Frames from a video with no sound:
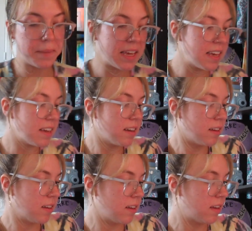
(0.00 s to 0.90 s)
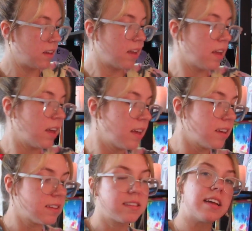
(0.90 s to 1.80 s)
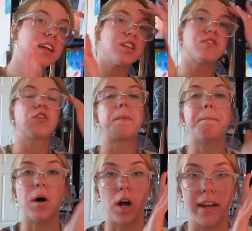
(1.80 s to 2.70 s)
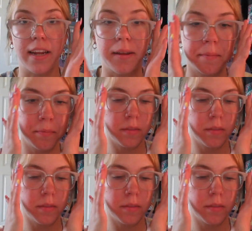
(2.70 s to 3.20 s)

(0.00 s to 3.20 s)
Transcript: B stands for body.